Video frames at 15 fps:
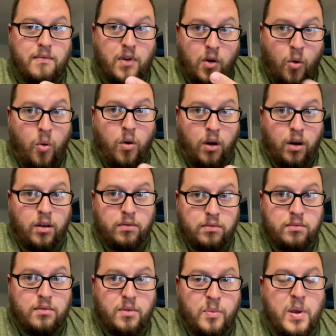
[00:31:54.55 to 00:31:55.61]
Or
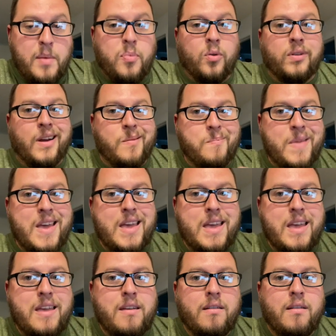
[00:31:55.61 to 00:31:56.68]
people like
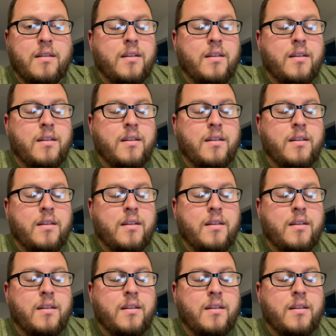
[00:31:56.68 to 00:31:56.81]
me